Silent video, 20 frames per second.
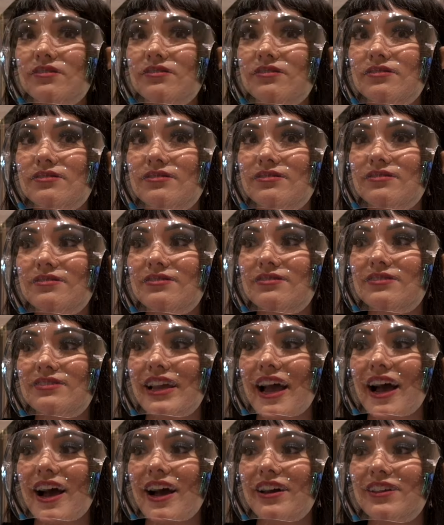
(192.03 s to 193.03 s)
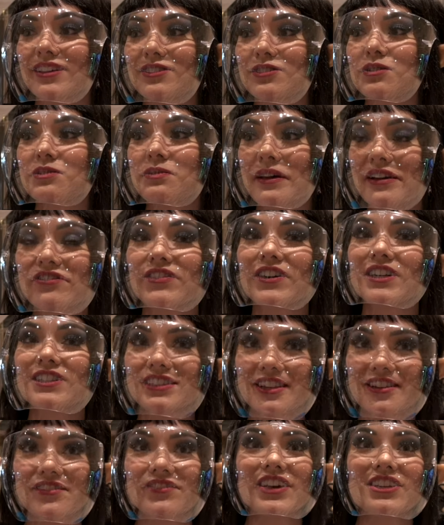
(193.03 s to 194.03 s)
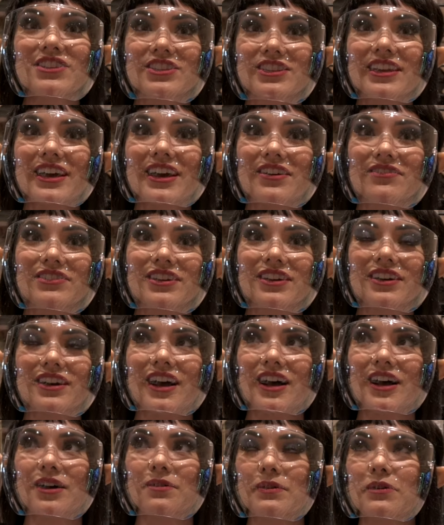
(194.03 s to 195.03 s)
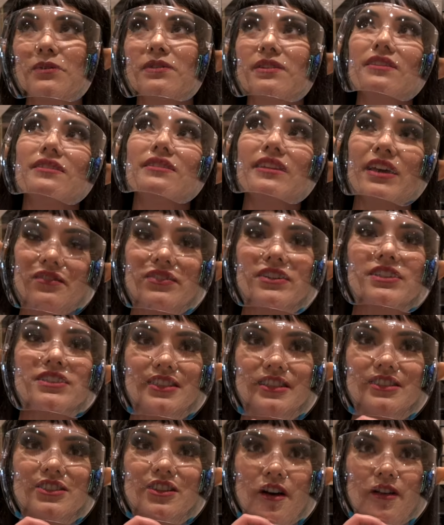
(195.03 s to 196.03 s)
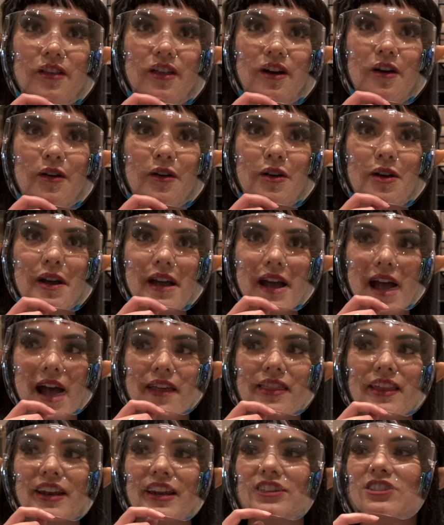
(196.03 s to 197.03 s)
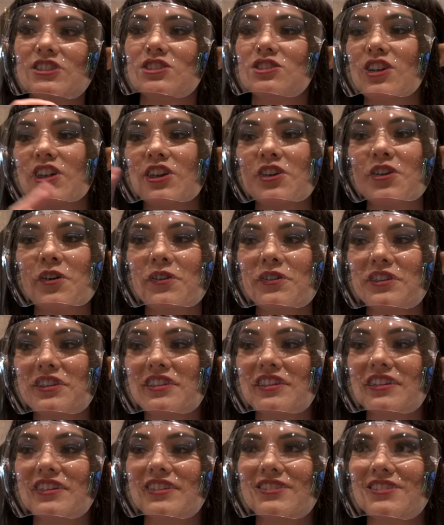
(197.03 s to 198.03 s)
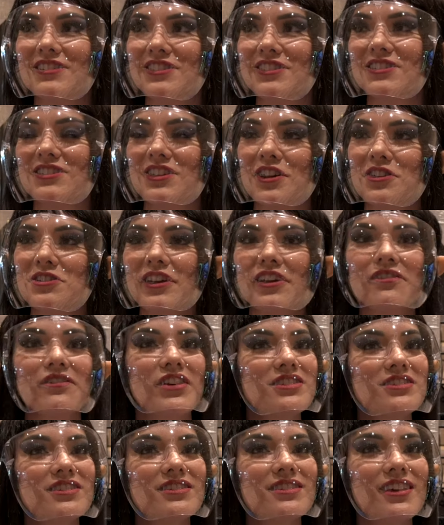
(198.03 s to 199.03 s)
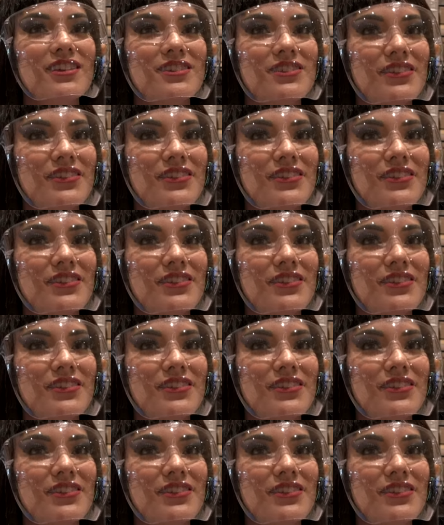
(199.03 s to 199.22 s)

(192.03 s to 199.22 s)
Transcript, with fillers: Wow. Yeah, this was my first convention ever. Um, it was in San Francisco though. And then I just started going to the Star Trek convention in Las